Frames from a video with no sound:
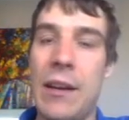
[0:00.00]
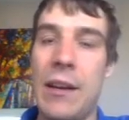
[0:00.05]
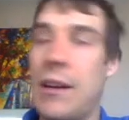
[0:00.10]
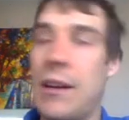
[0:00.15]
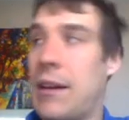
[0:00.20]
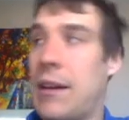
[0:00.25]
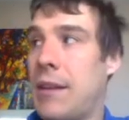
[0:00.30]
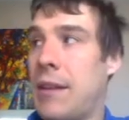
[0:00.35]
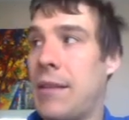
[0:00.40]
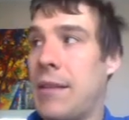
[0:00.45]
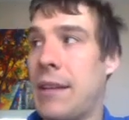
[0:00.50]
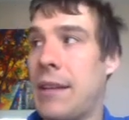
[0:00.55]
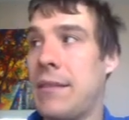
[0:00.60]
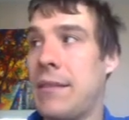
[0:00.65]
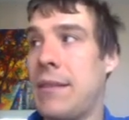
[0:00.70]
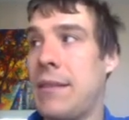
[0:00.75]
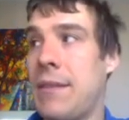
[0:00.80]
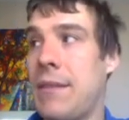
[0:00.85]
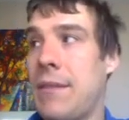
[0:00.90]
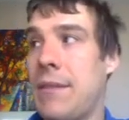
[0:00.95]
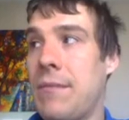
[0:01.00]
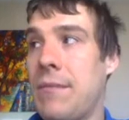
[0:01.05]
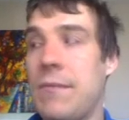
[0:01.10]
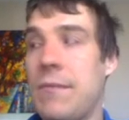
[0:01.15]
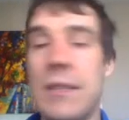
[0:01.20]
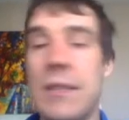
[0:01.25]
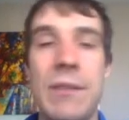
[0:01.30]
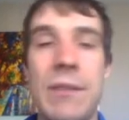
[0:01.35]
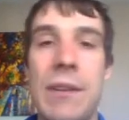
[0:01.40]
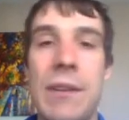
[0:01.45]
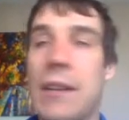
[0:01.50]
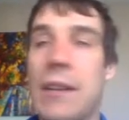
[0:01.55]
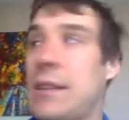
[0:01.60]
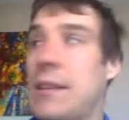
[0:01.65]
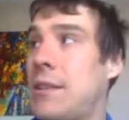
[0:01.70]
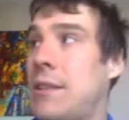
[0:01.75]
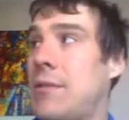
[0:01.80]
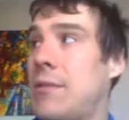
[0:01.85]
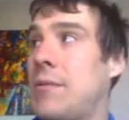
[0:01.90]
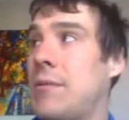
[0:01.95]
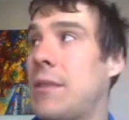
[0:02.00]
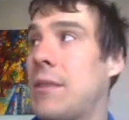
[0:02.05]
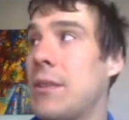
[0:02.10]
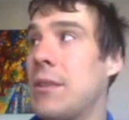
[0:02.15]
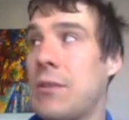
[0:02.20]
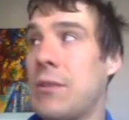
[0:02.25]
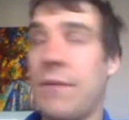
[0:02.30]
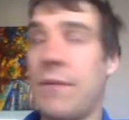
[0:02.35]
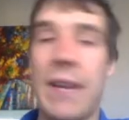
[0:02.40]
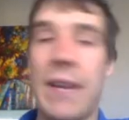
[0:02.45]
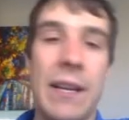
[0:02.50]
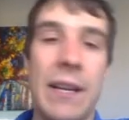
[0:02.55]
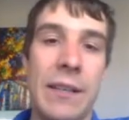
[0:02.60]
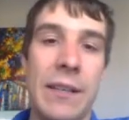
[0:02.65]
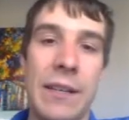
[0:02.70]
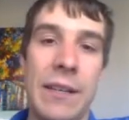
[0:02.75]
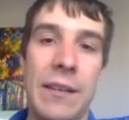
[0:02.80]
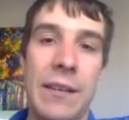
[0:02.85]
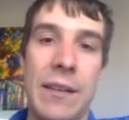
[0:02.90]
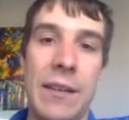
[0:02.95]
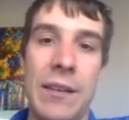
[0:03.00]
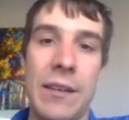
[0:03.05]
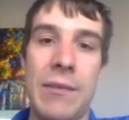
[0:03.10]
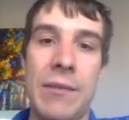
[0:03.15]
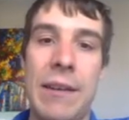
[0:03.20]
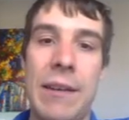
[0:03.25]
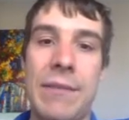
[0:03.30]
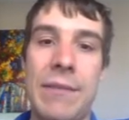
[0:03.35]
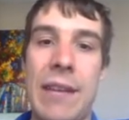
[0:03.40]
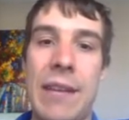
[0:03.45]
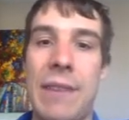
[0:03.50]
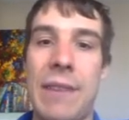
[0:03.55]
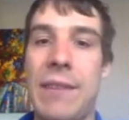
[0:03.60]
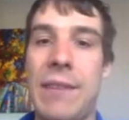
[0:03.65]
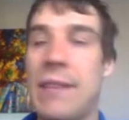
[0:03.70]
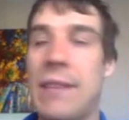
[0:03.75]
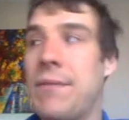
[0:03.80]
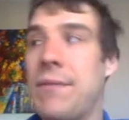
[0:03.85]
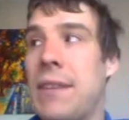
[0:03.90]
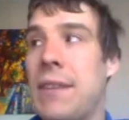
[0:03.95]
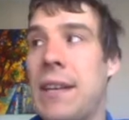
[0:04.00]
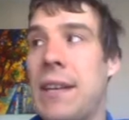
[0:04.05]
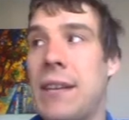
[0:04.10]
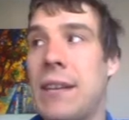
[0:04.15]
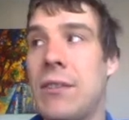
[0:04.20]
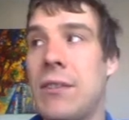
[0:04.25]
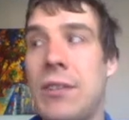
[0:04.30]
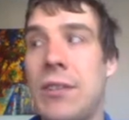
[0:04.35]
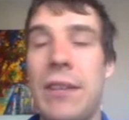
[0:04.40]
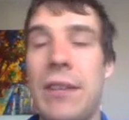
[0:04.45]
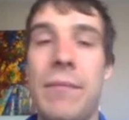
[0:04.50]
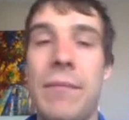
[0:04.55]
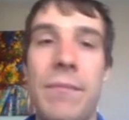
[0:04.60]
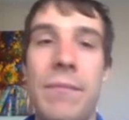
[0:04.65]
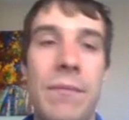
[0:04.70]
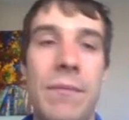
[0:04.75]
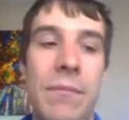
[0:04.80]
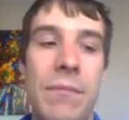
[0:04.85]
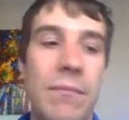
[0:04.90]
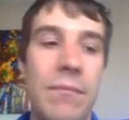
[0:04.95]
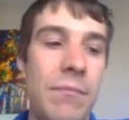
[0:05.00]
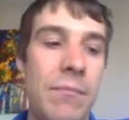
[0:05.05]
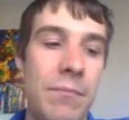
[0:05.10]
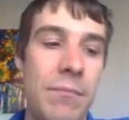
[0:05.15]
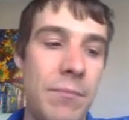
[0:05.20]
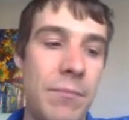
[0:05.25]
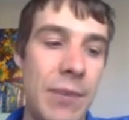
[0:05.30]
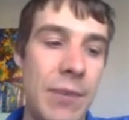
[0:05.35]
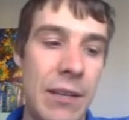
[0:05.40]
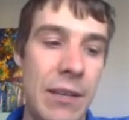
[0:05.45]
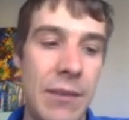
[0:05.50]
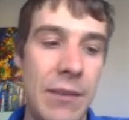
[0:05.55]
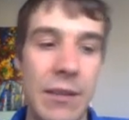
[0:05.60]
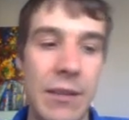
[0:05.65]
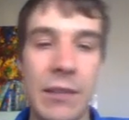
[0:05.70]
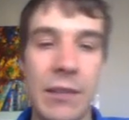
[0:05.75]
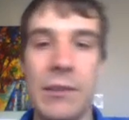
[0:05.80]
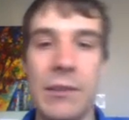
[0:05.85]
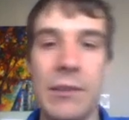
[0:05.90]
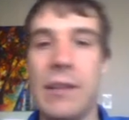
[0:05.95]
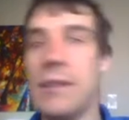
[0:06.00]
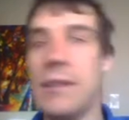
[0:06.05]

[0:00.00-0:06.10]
that once you got into ultraviolet, you'd have to have infinite energy. But clearly the